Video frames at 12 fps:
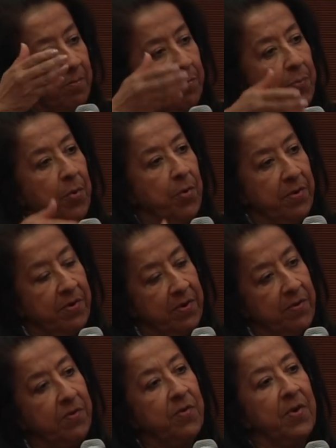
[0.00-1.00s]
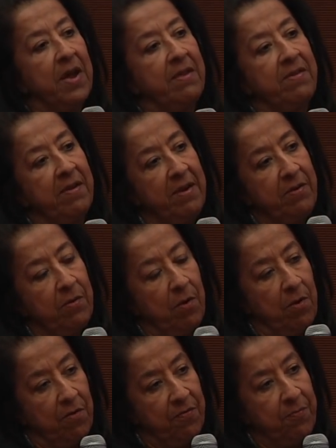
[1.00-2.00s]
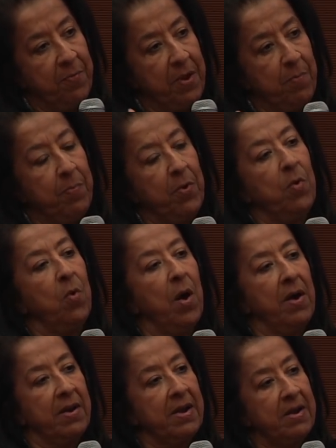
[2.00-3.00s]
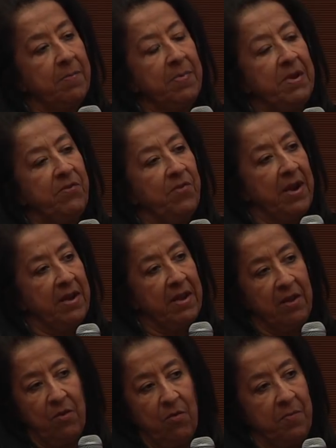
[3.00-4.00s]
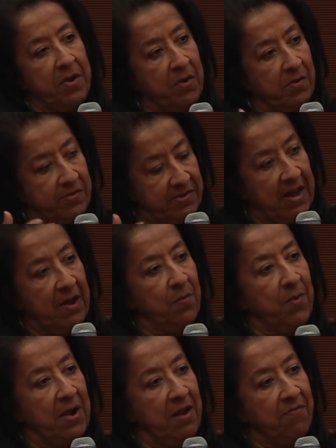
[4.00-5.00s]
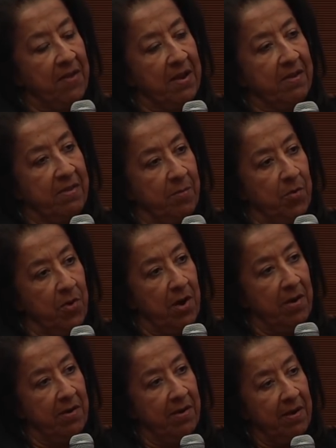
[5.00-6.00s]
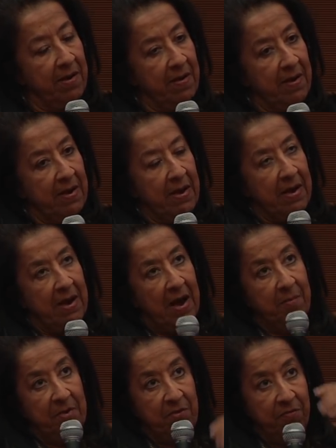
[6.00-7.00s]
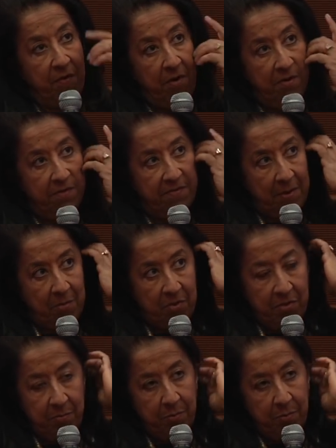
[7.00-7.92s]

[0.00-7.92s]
important to get rid of people who are gonna be draining you, because that will affect the morale. I'm involved, I'm on the